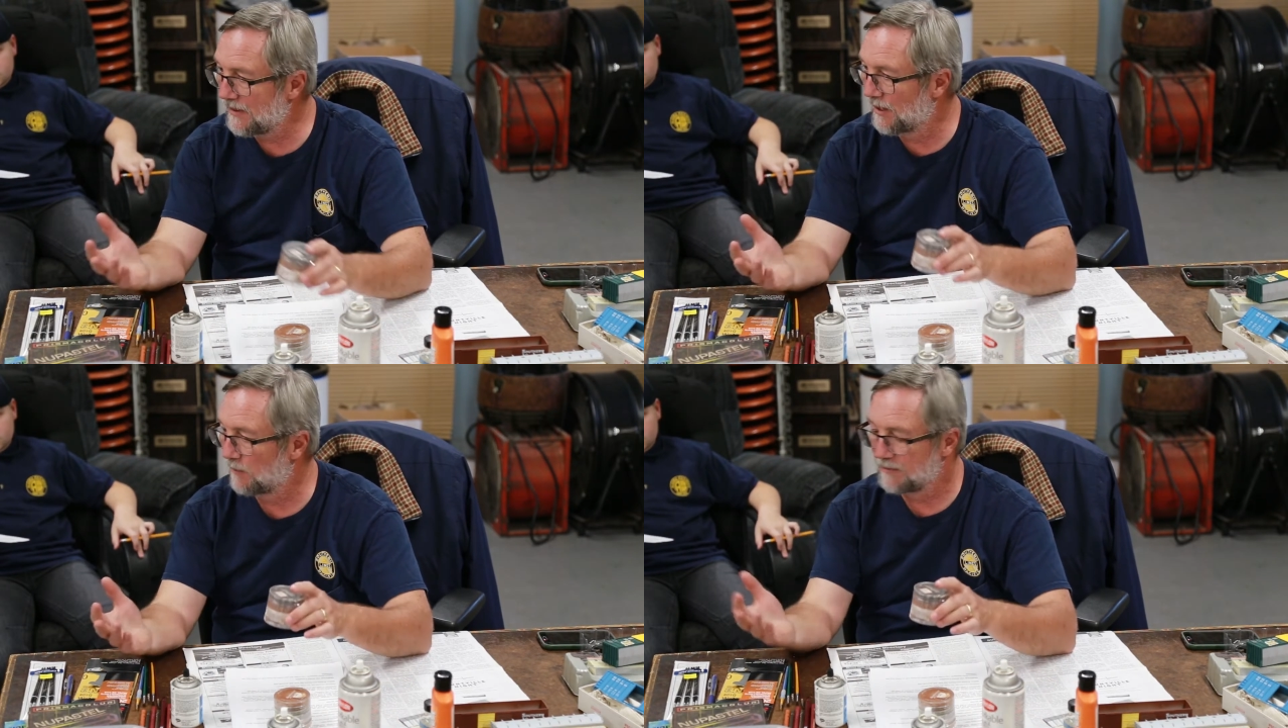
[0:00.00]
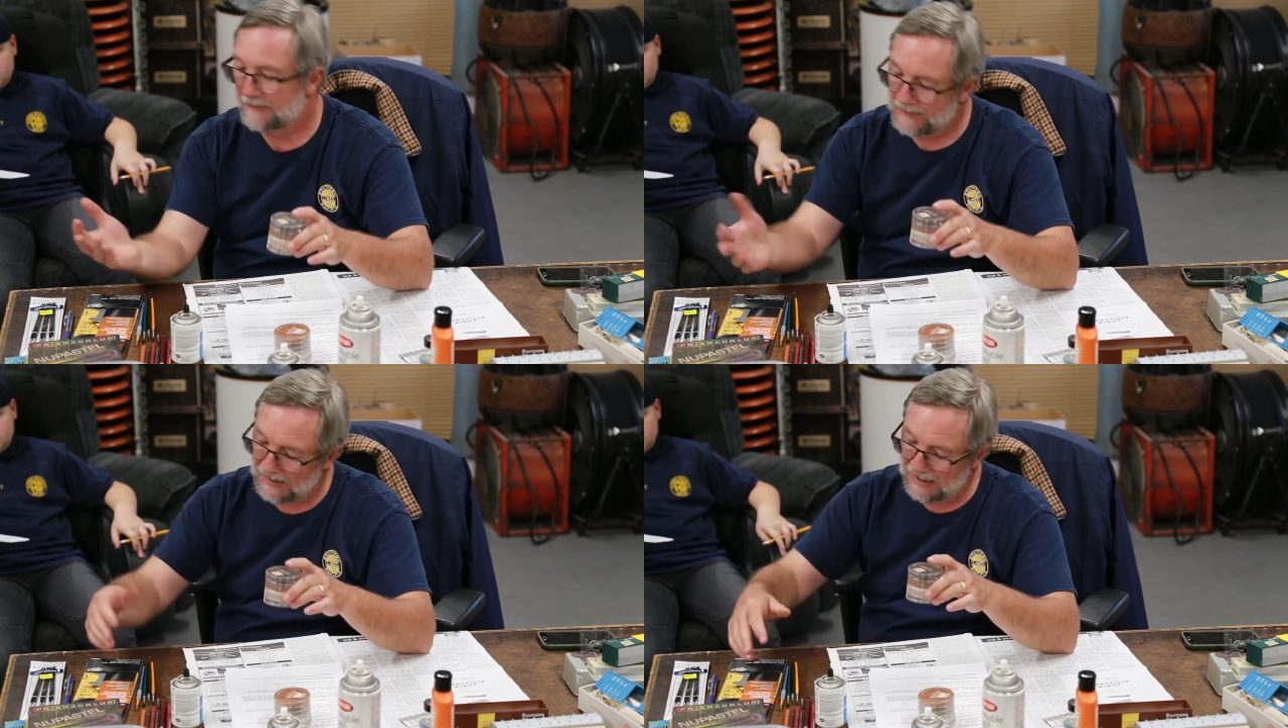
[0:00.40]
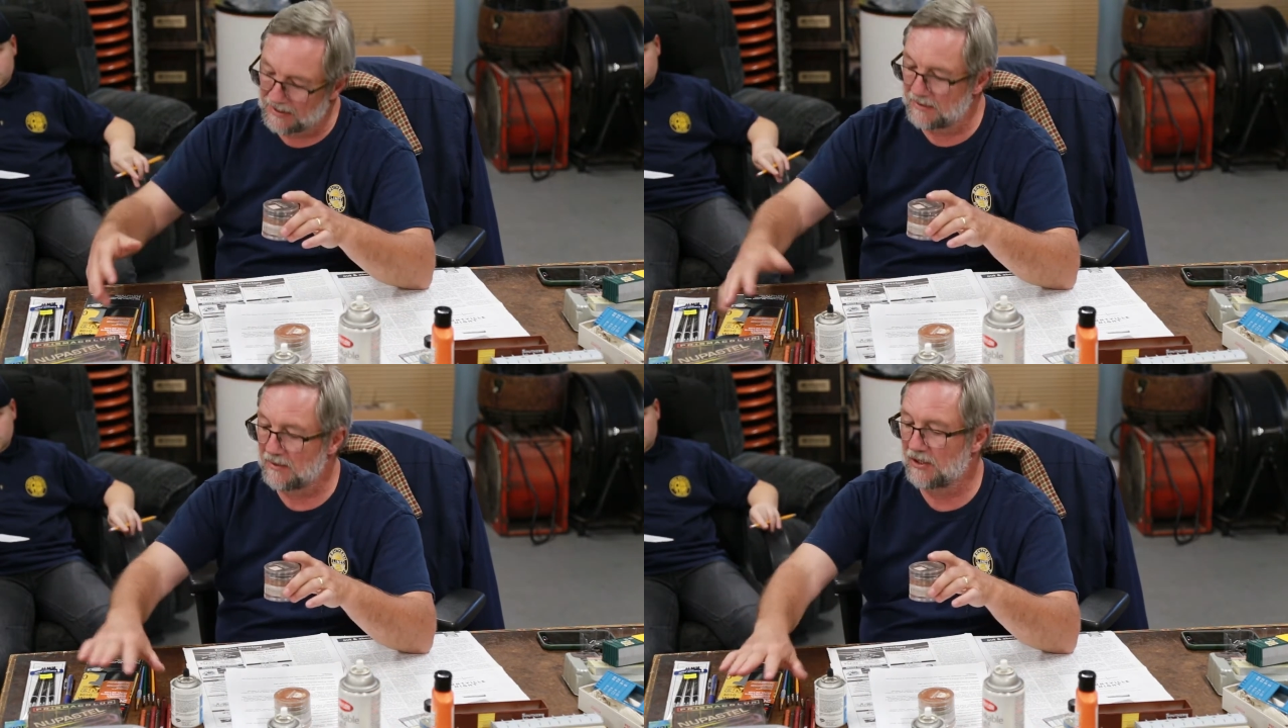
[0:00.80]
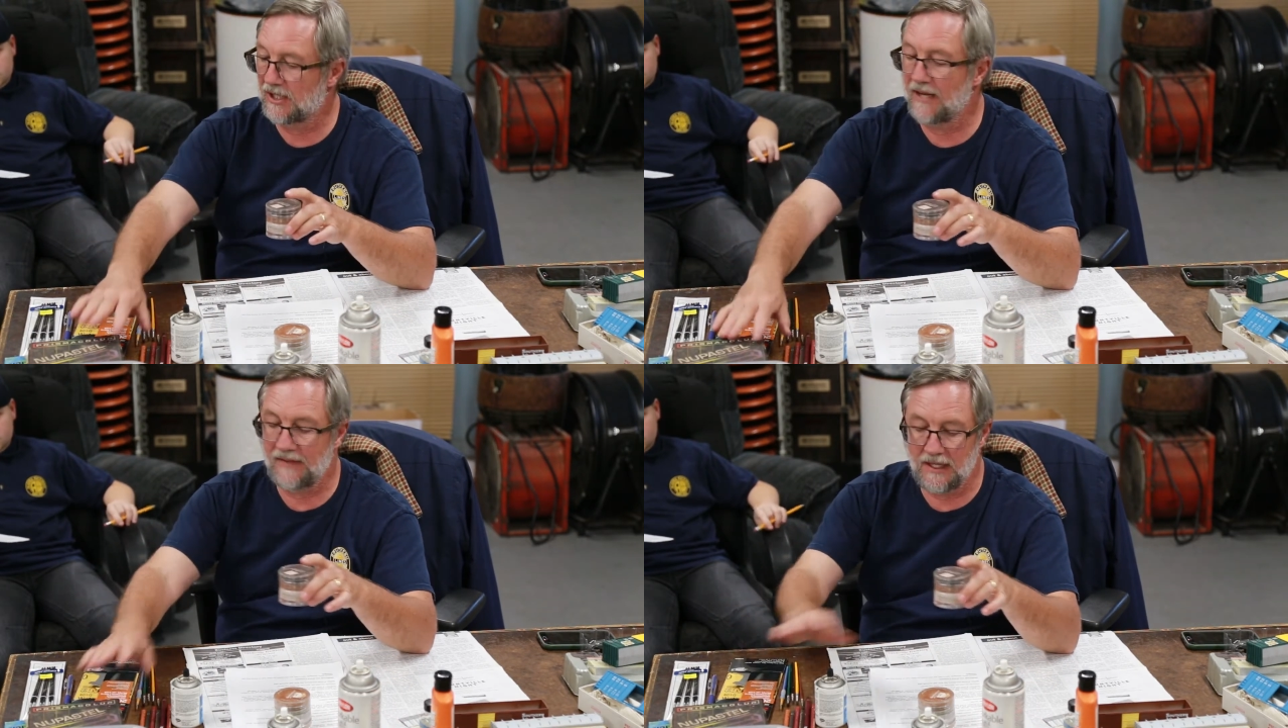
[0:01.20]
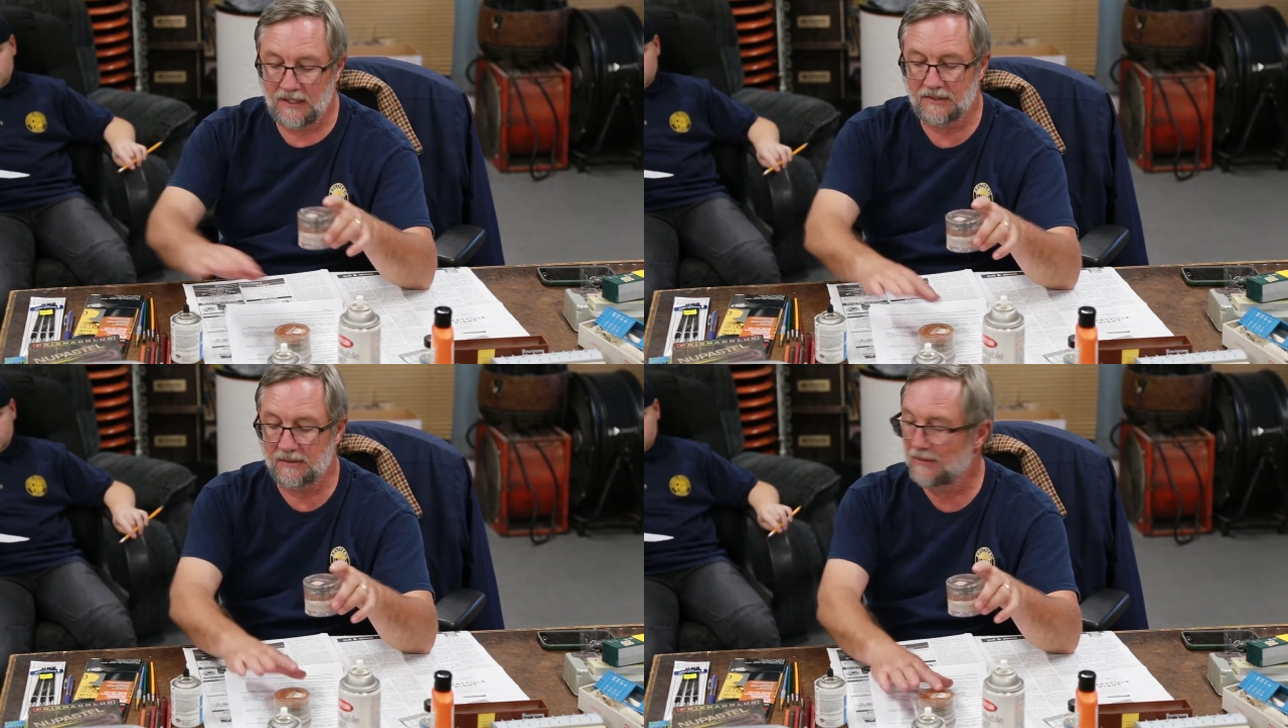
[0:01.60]
you know, it's shave
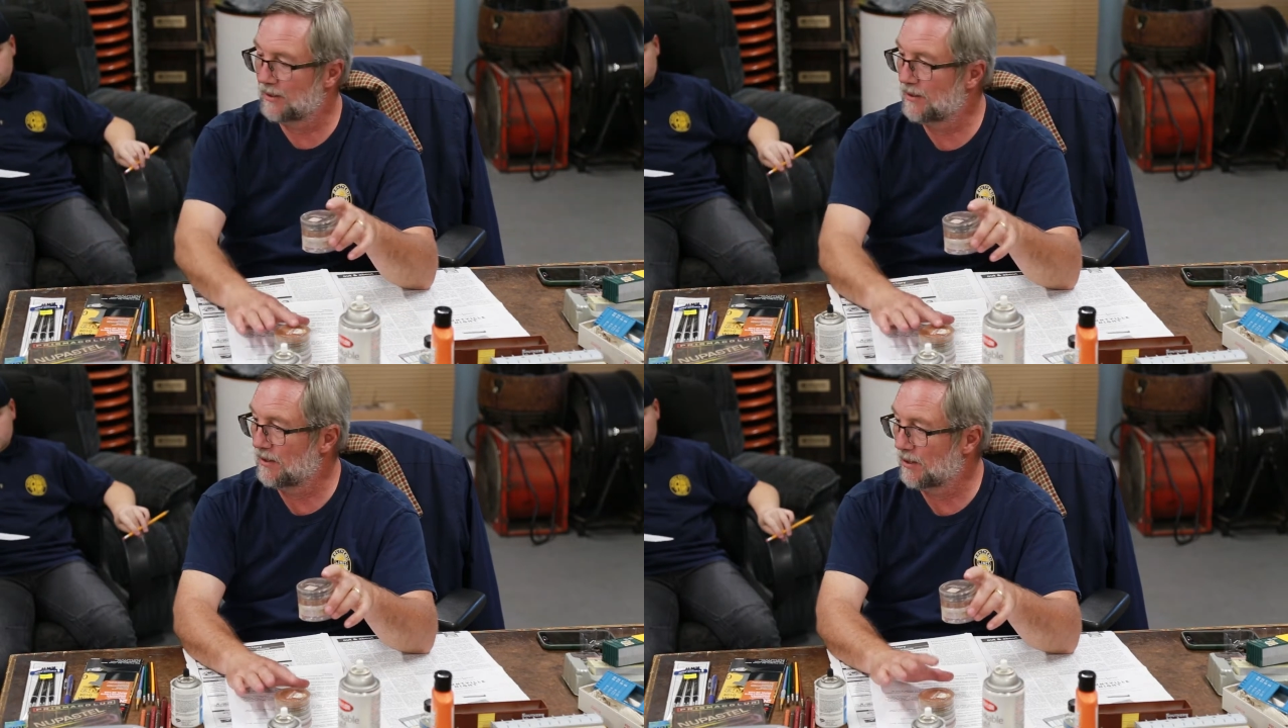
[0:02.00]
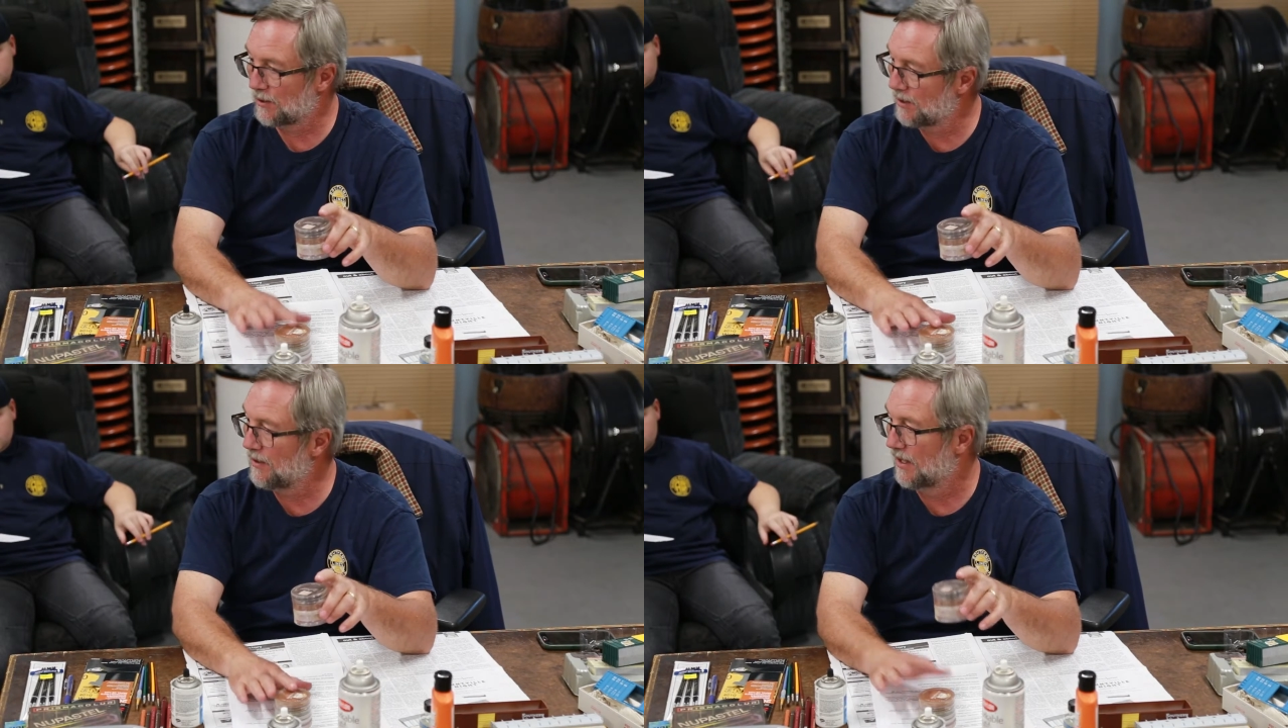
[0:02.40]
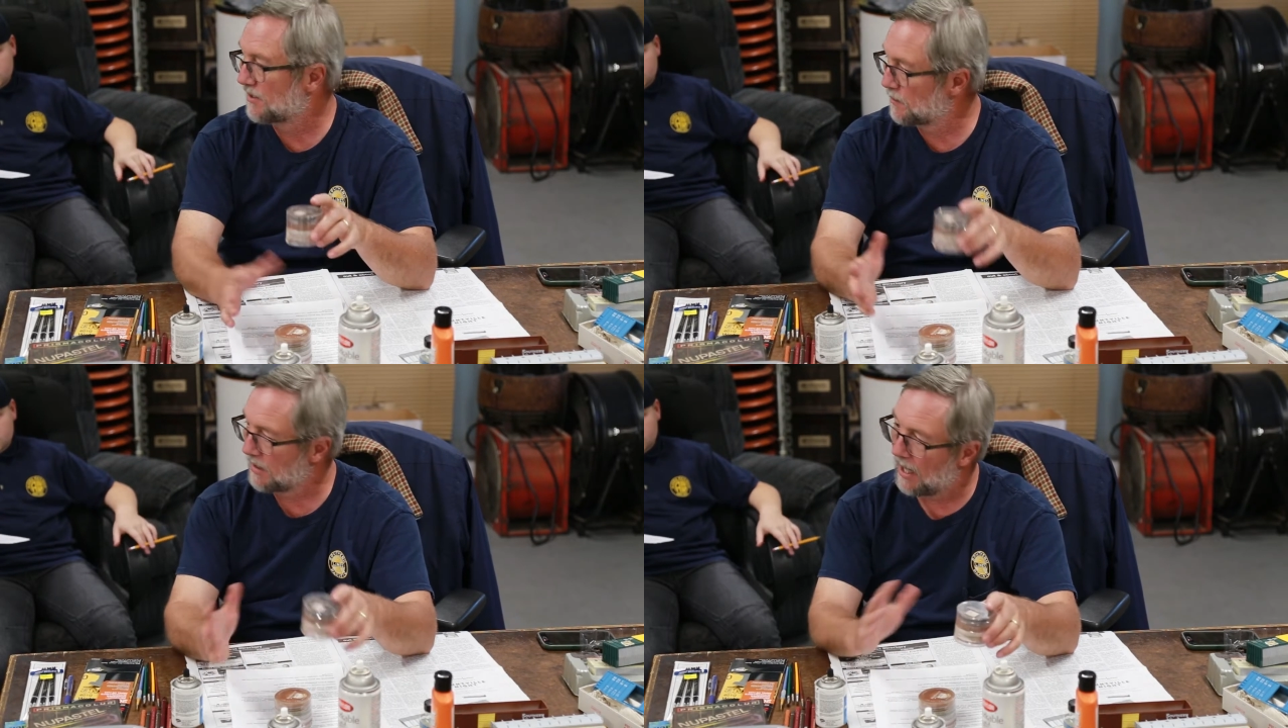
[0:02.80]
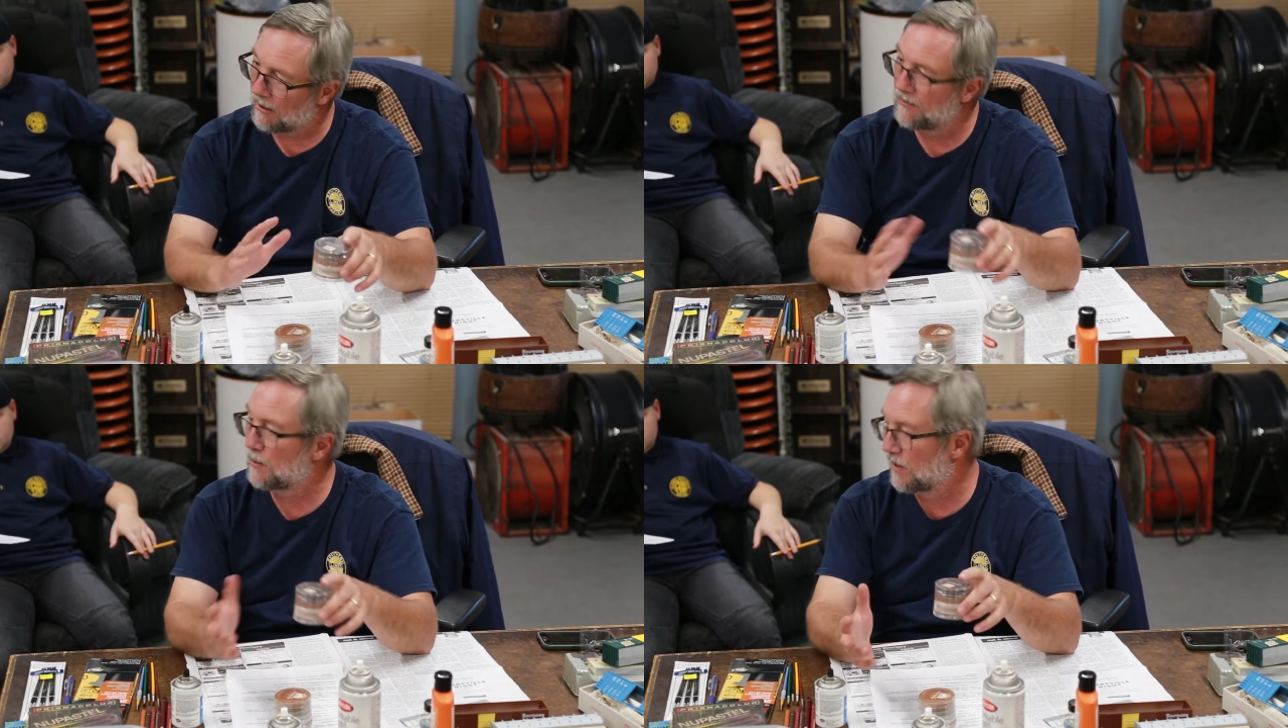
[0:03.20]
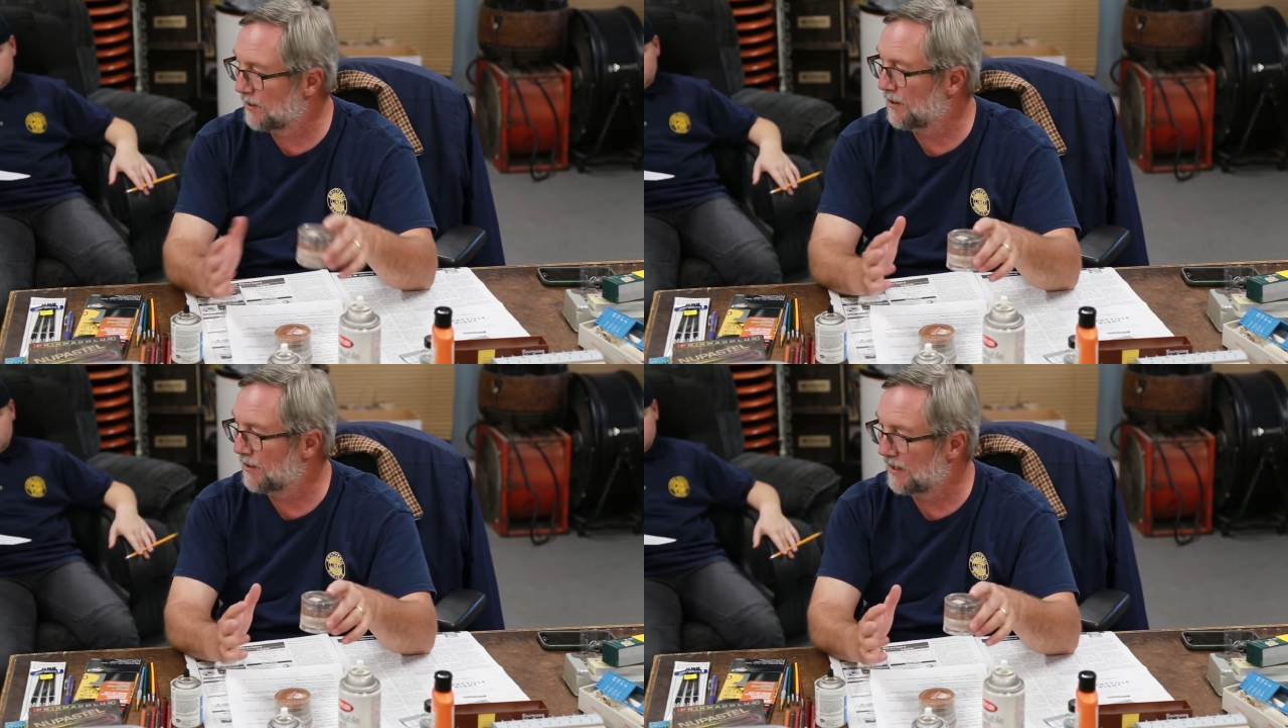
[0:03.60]
these or do this, however you want
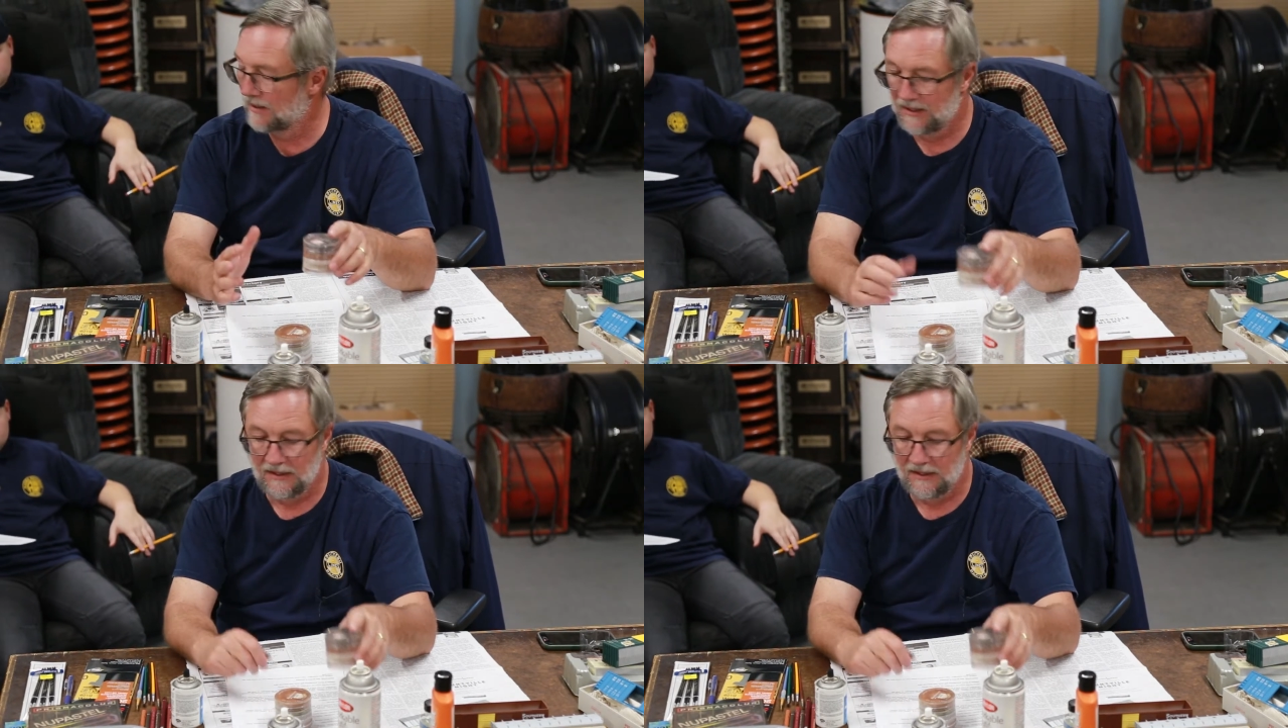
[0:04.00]
to do it.